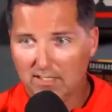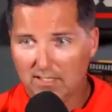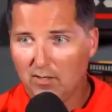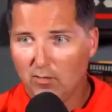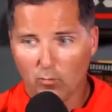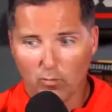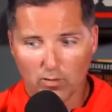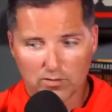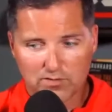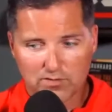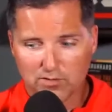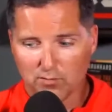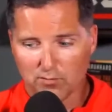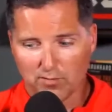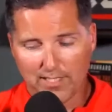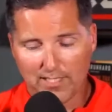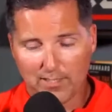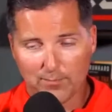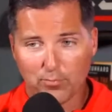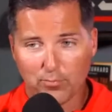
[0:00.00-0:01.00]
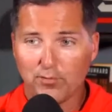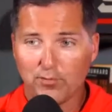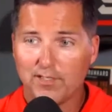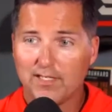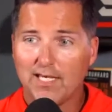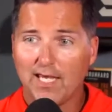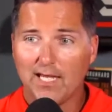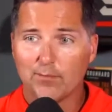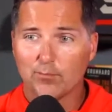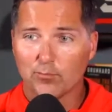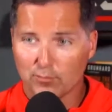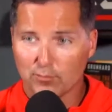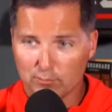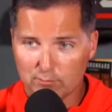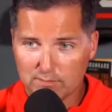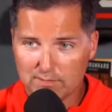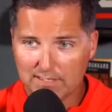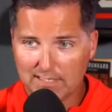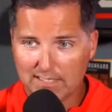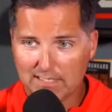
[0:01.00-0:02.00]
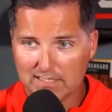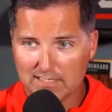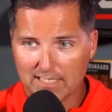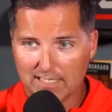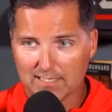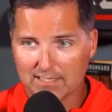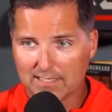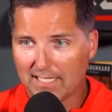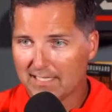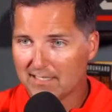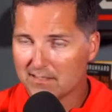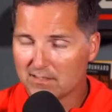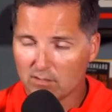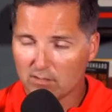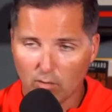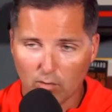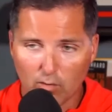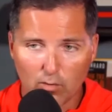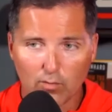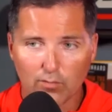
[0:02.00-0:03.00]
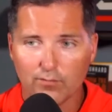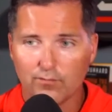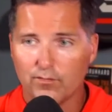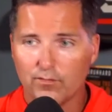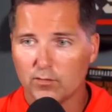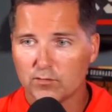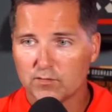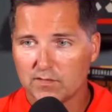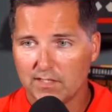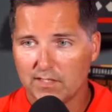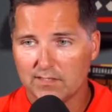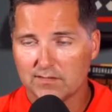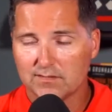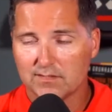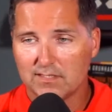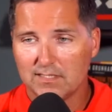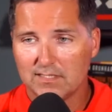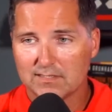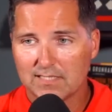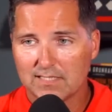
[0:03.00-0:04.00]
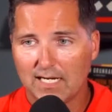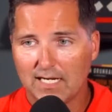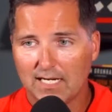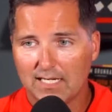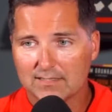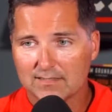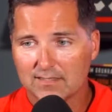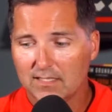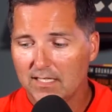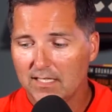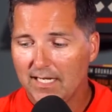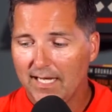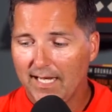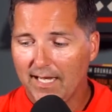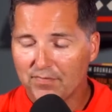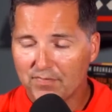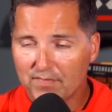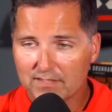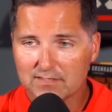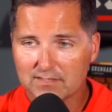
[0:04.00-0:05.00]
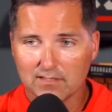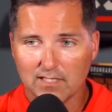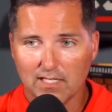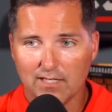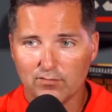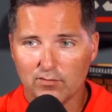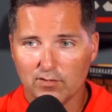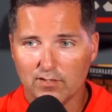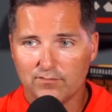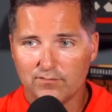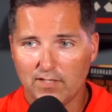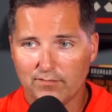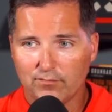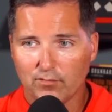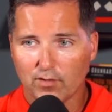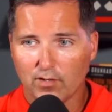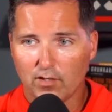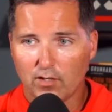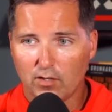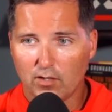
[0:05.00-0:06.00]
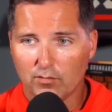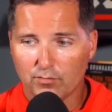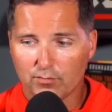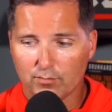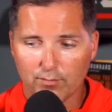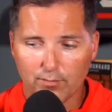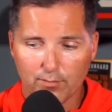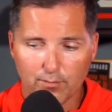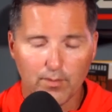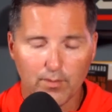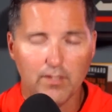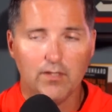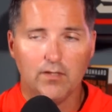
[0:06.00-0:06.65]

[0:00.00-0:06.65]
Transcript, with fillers: What's your kind of pregame routine like that? All of those things that these guys at this level have never gone through.